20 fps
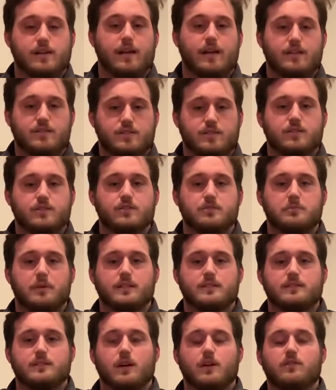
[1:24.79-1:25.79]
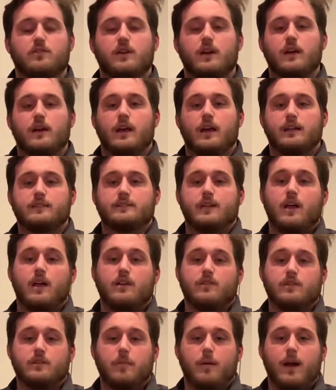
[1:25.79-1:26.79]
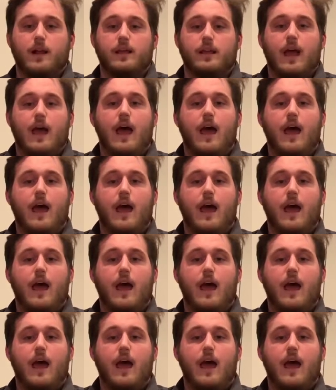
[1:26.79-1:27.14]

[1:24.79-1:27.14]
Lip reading: introduce myself and tell everybody